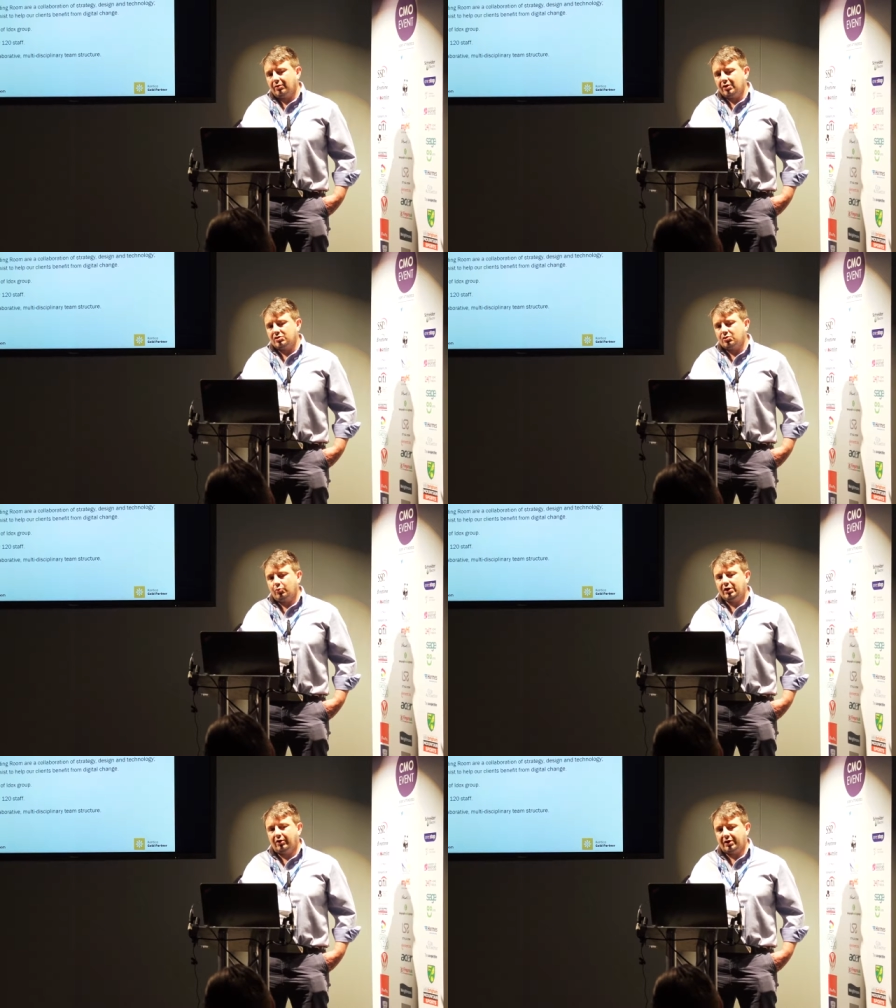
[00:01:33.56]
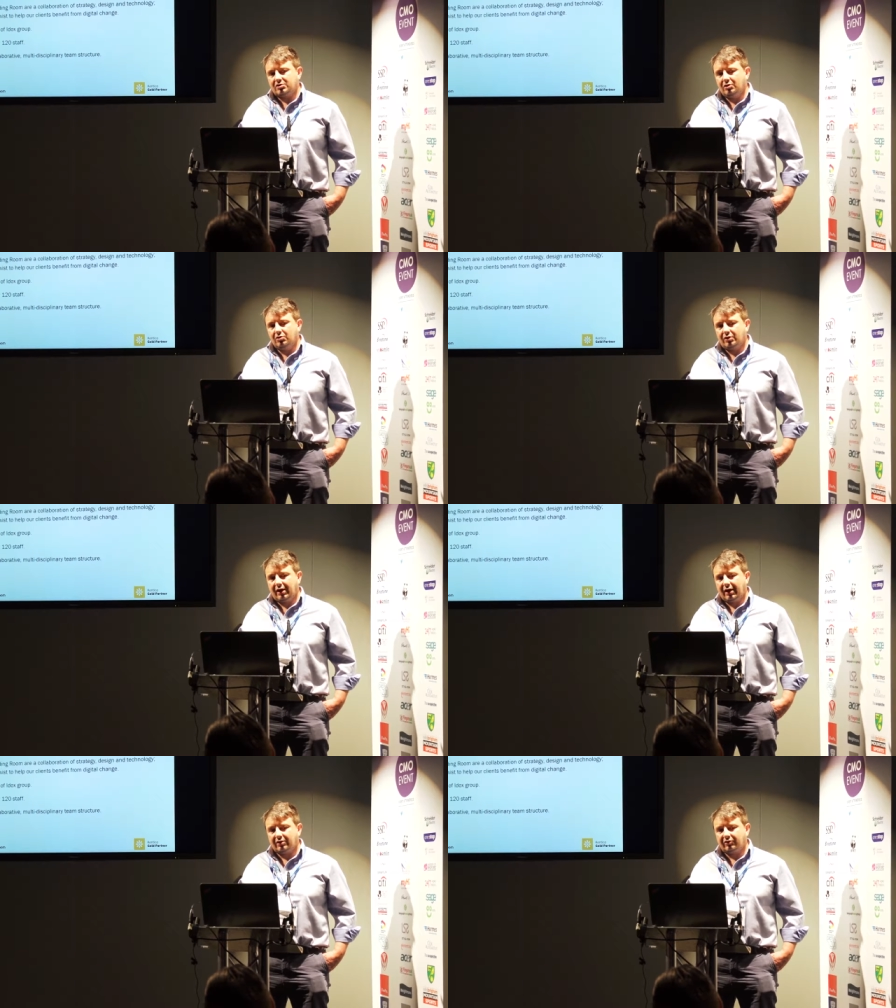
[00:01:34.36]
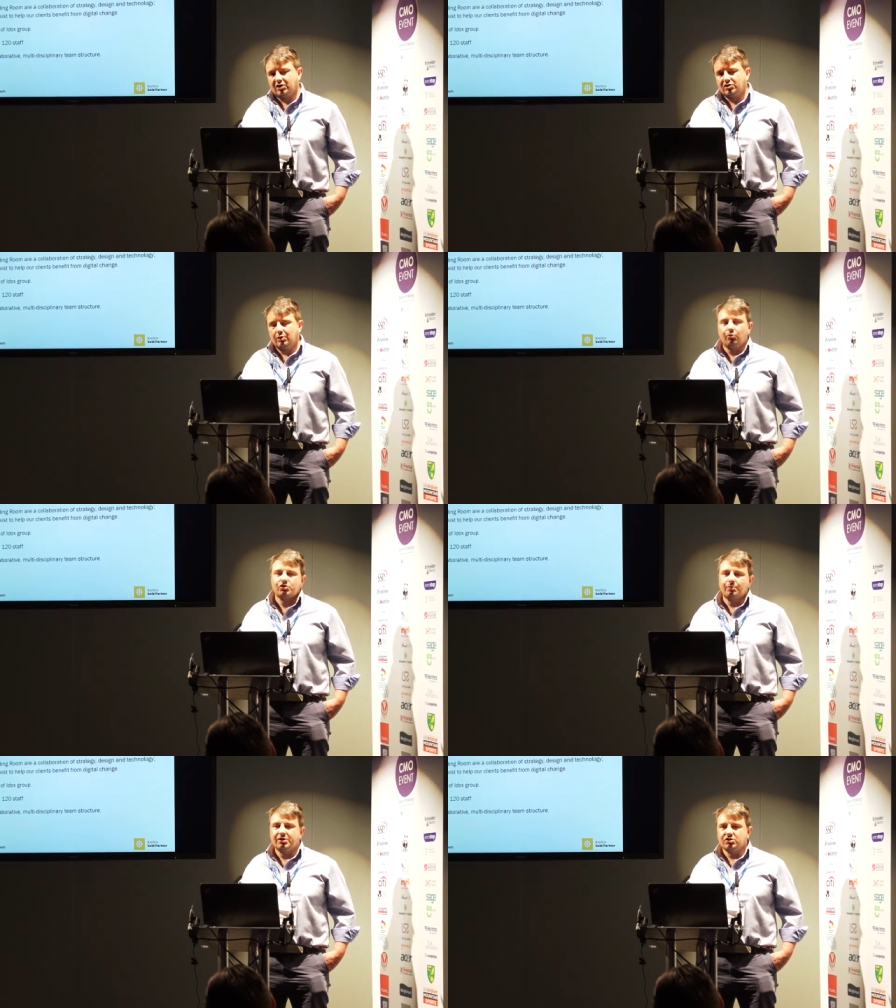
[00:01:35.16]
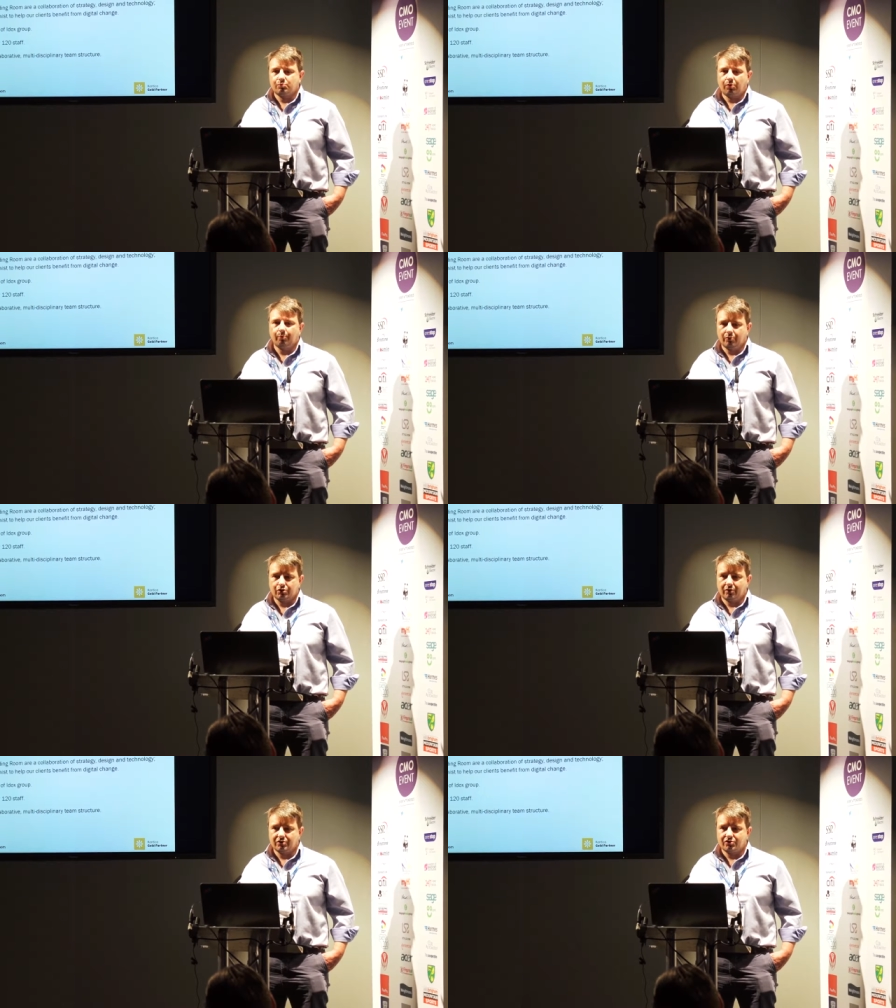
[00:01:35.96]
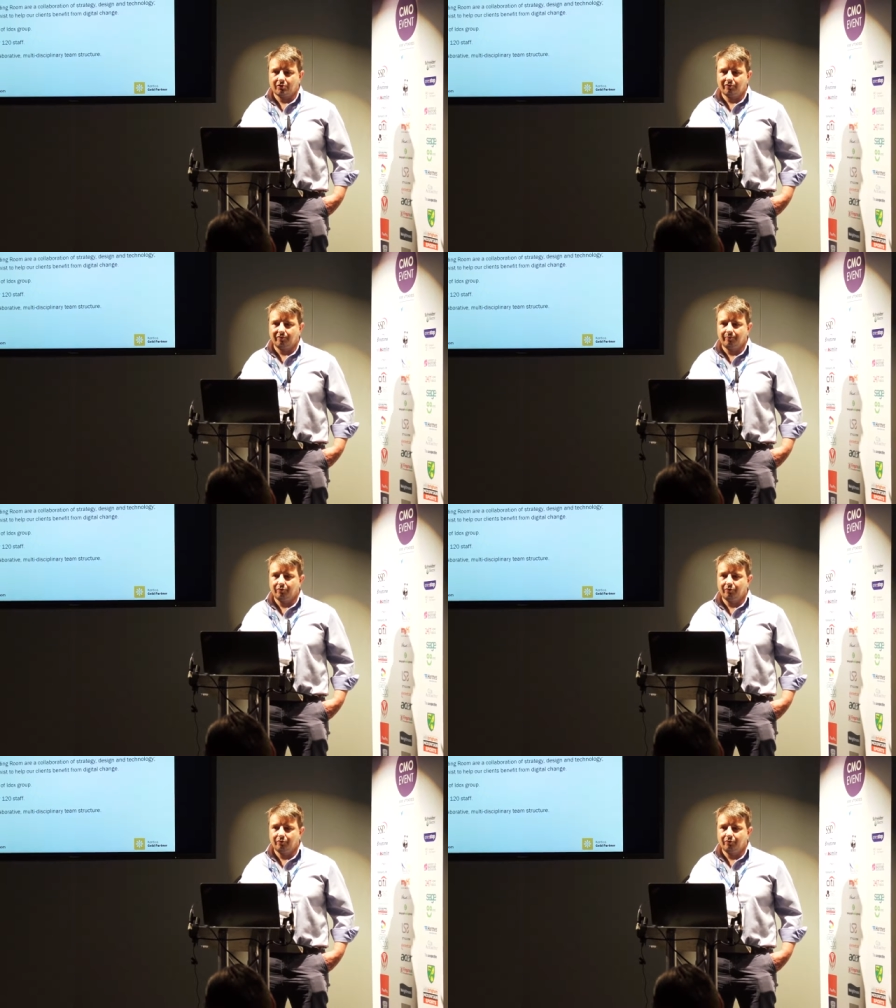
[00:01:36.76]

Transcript: is we like to look at actually what's the business problem we're trying to solve.